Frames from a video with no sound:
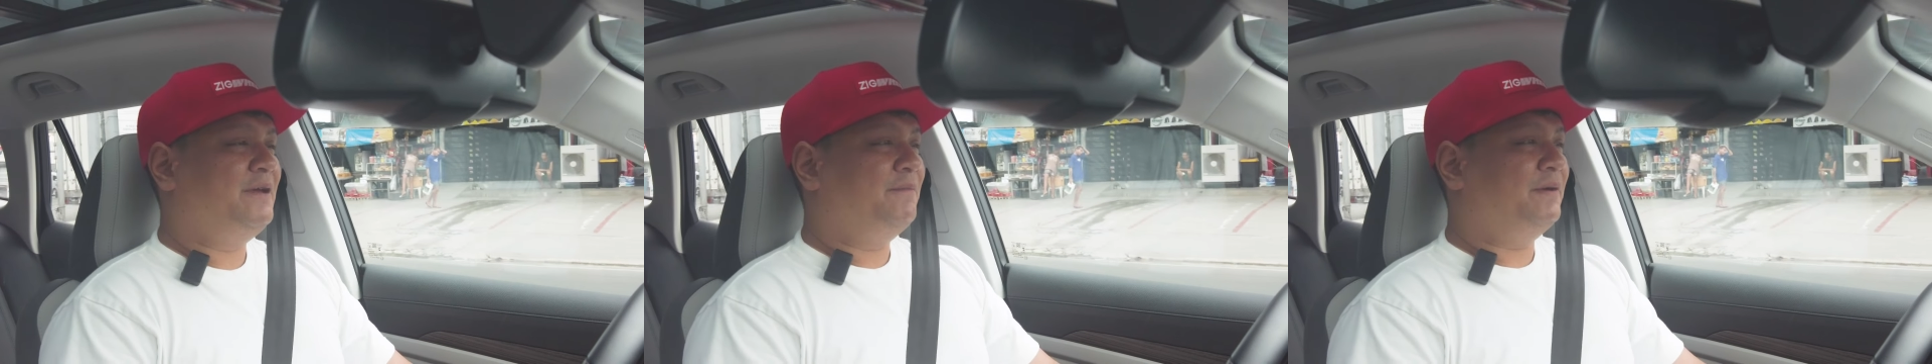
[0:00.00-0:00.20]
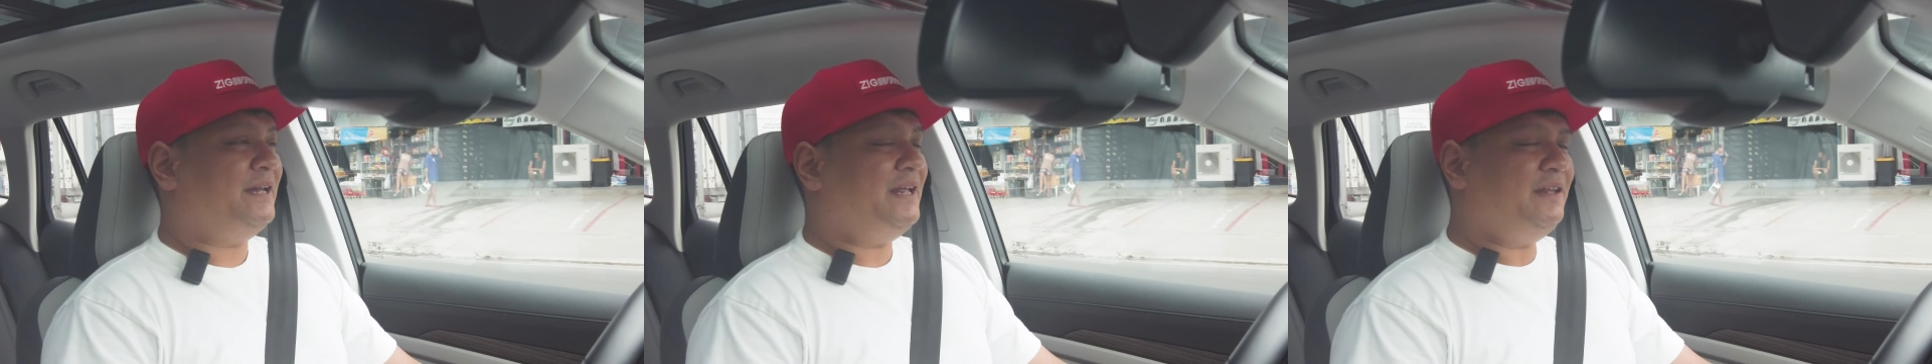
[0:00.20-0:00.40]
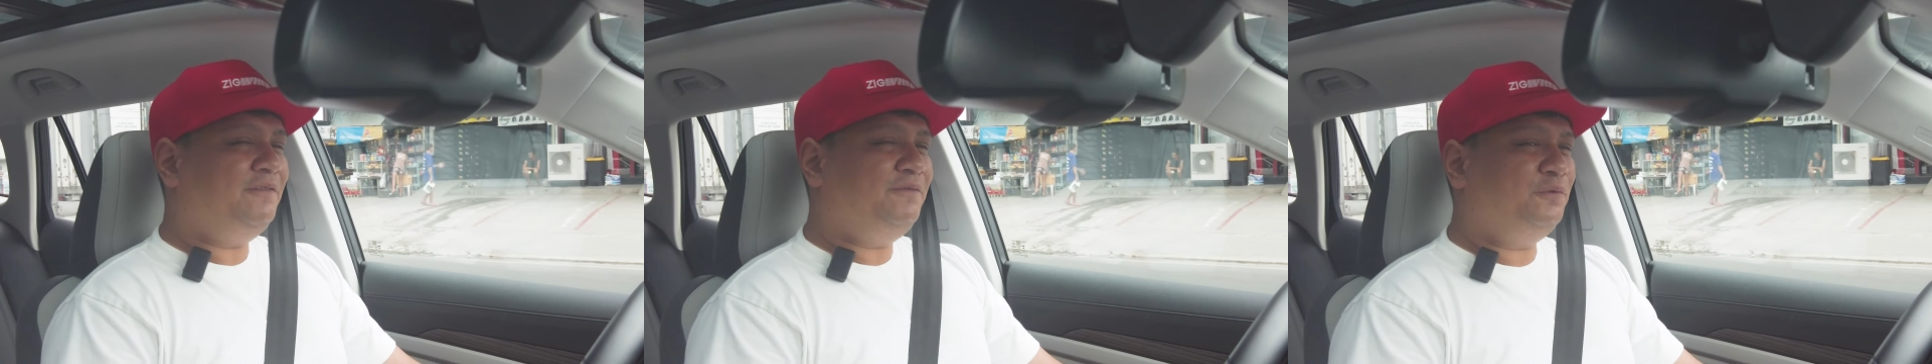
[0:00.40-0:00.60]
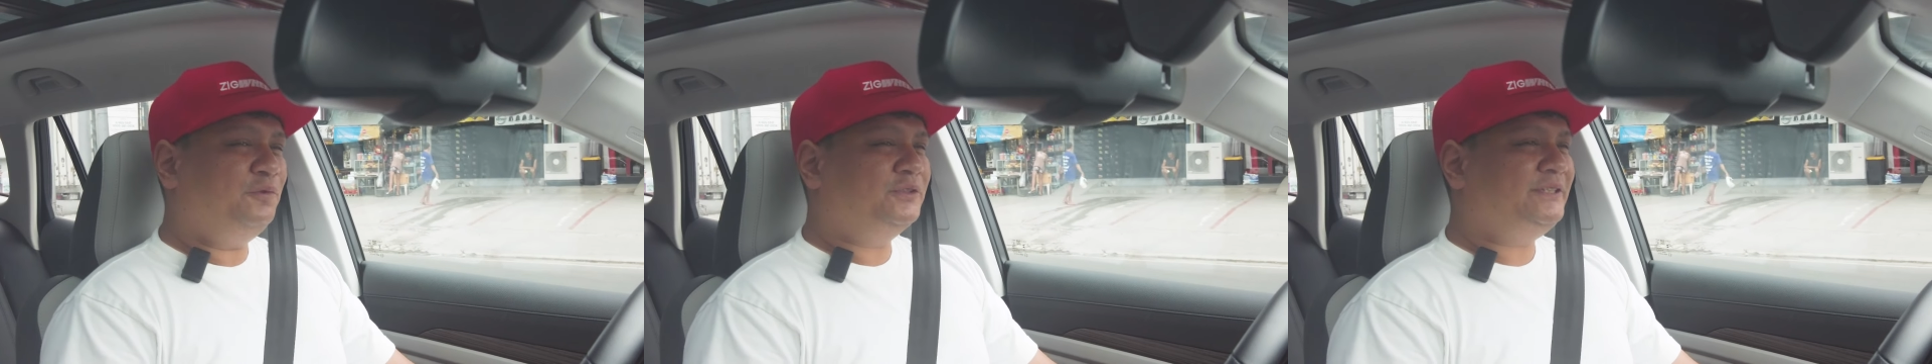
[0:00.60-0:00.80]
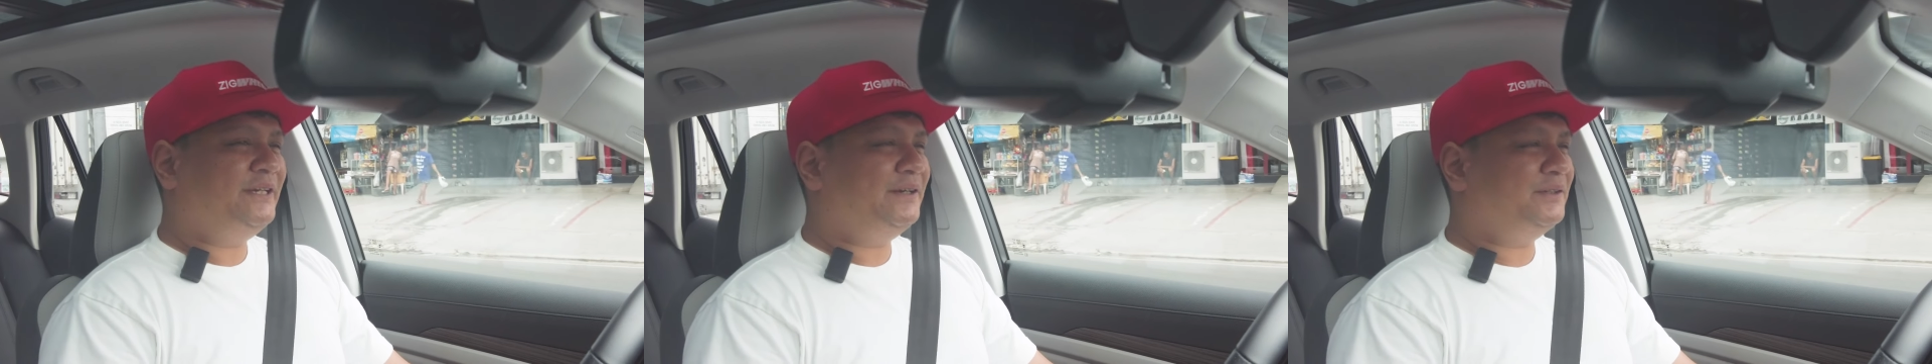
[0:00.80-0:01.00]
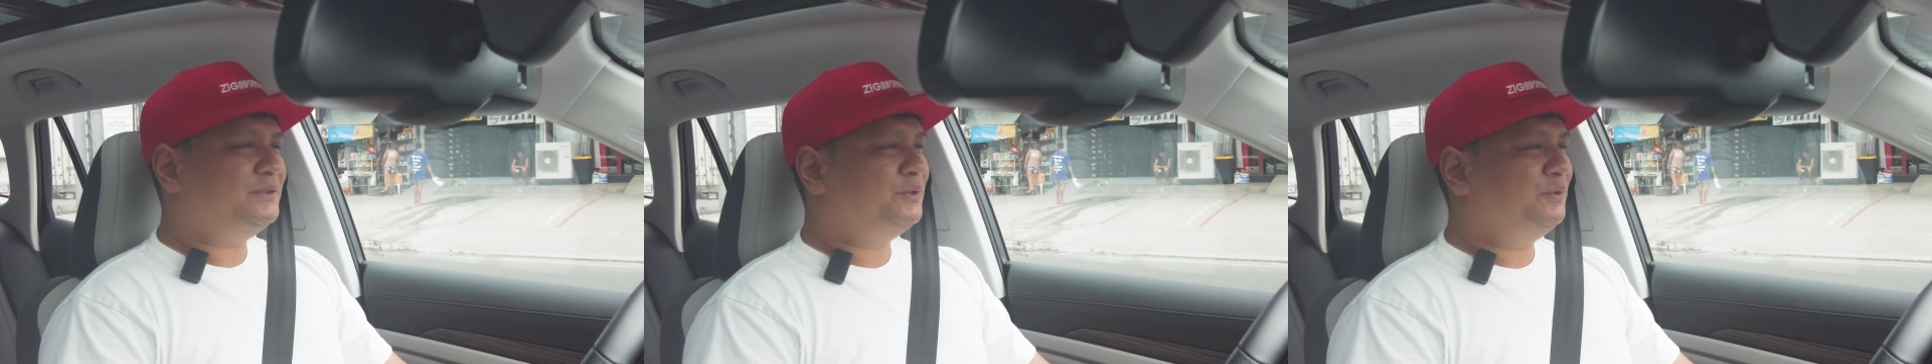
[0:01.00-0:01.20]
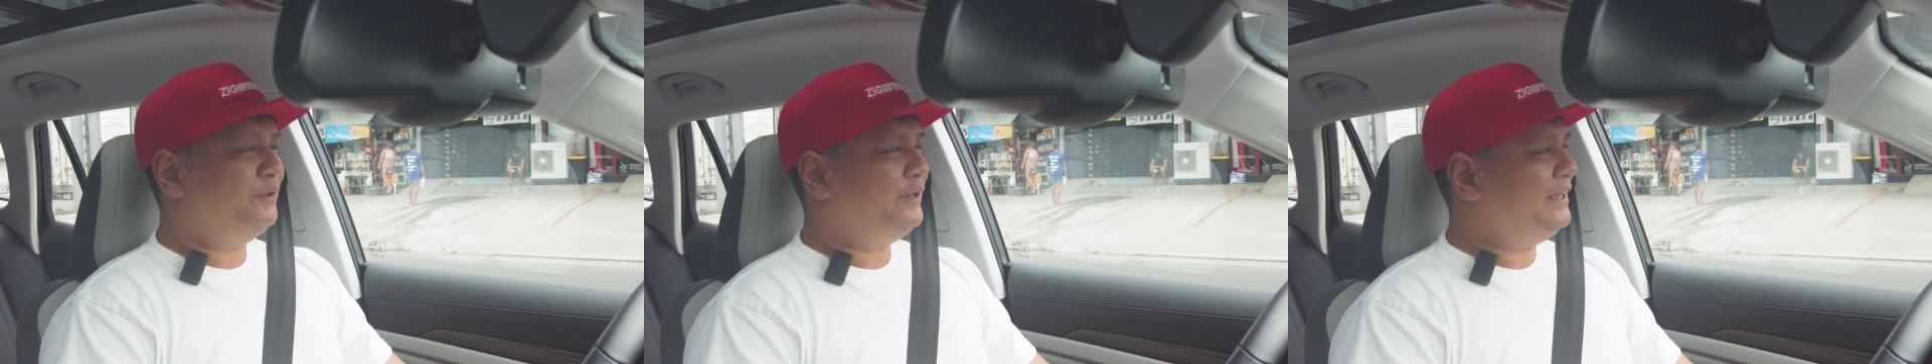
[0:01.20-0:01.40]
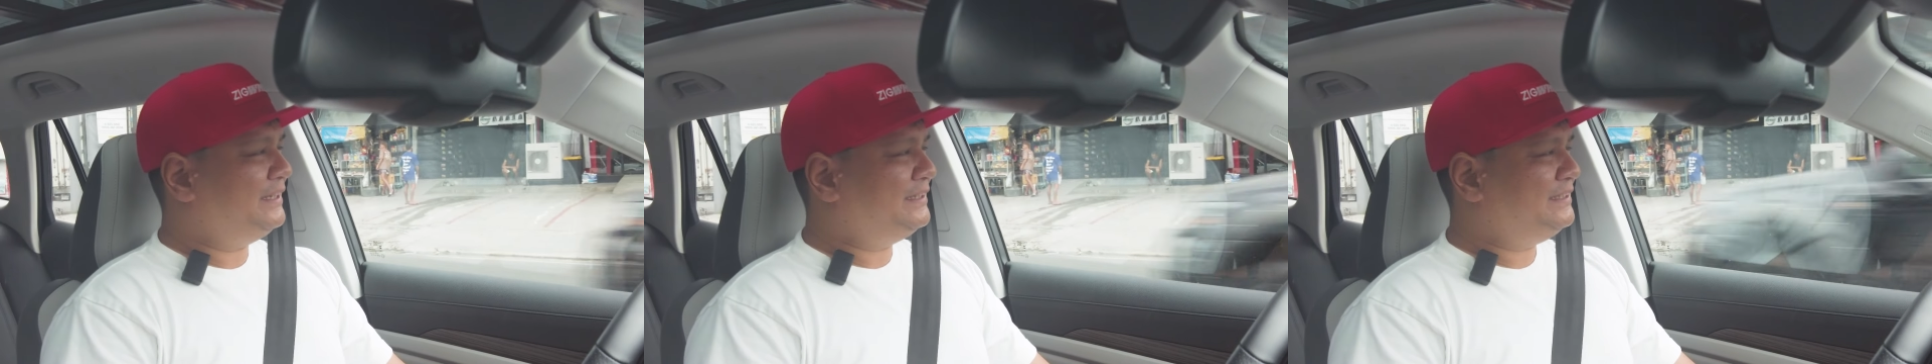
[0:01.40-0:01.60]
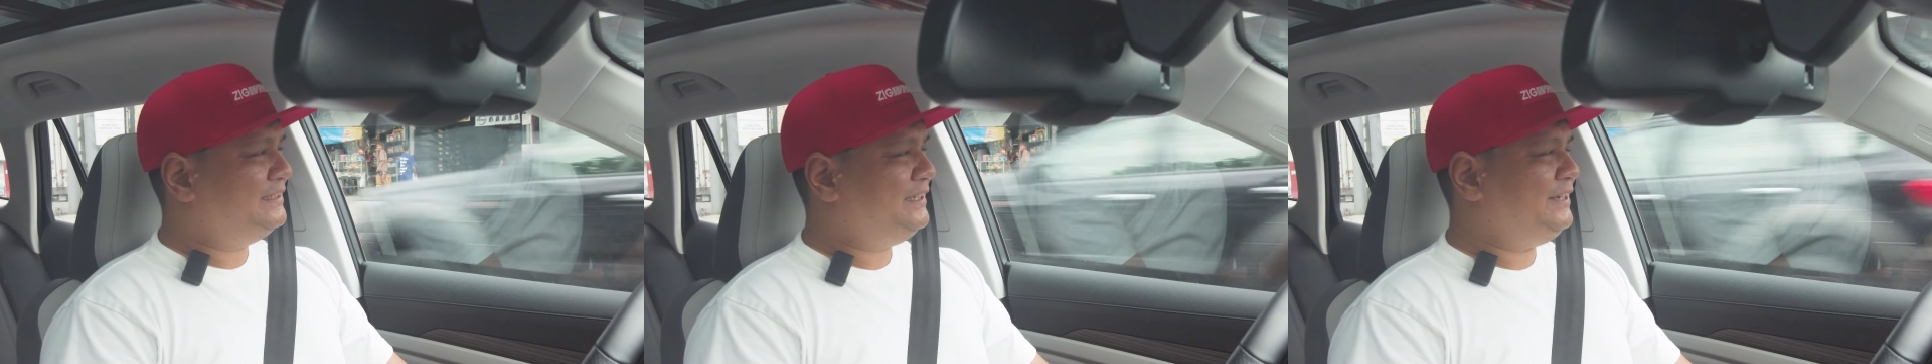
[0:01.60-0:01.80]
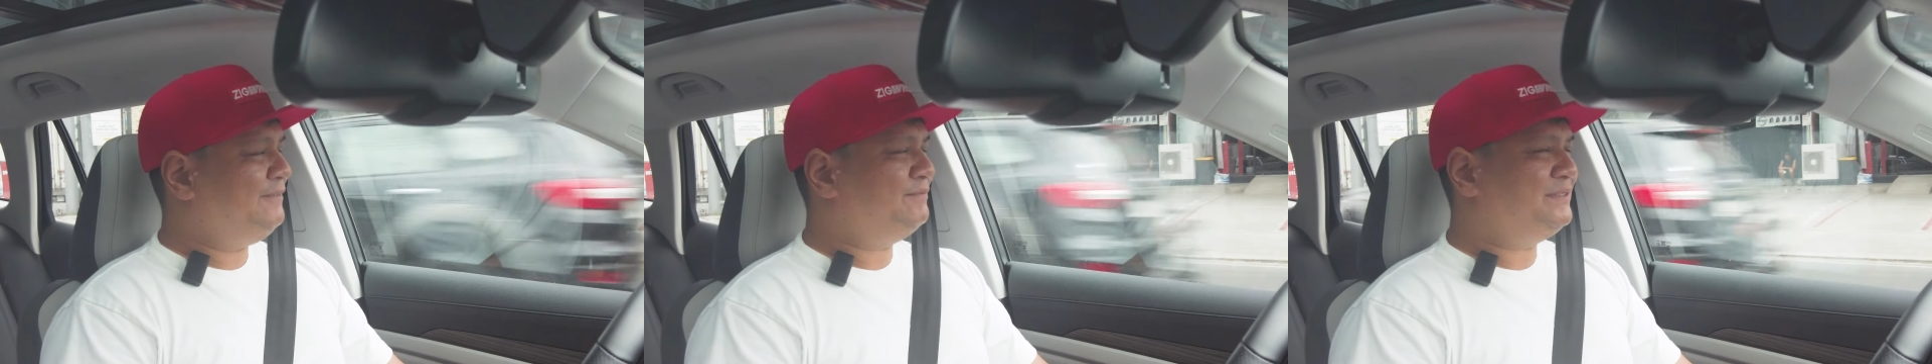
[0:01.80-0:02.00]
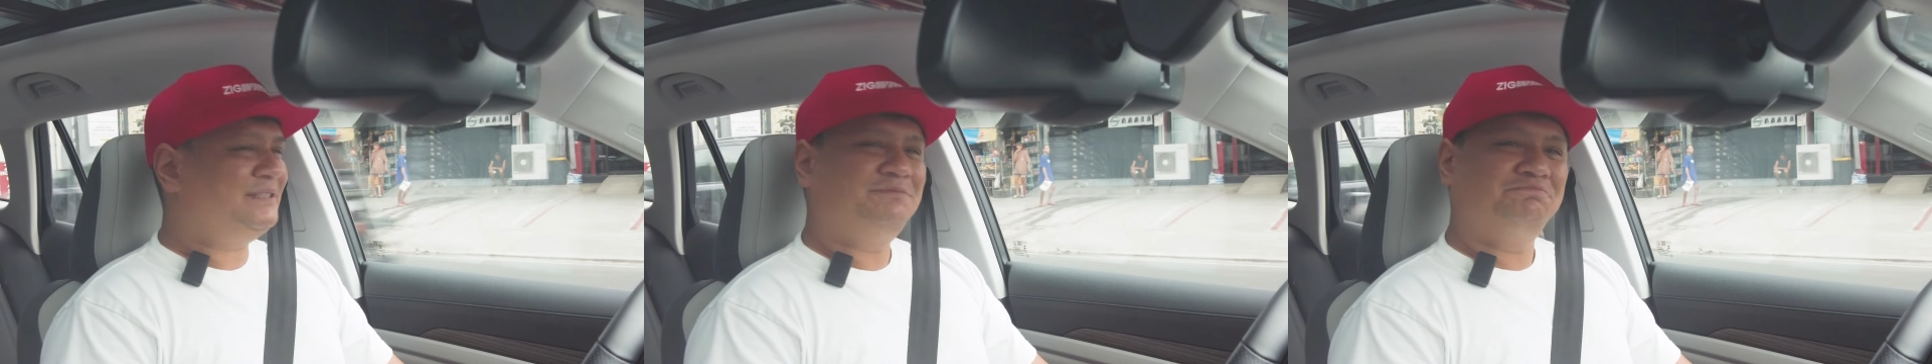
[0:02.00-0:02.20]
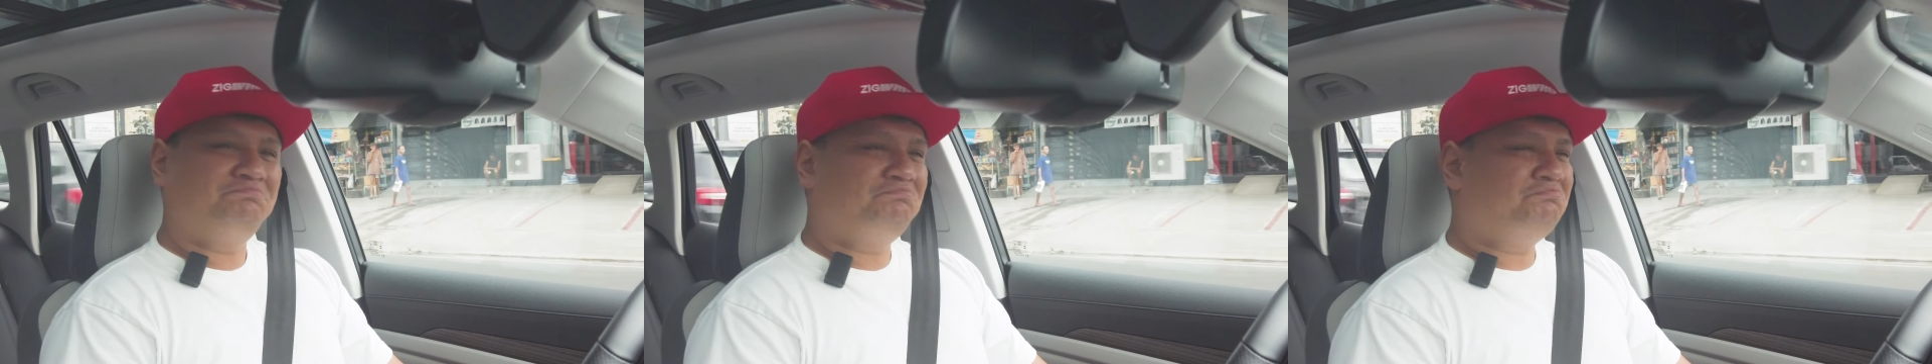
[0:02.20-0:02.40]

But in the Ford Territory, it seems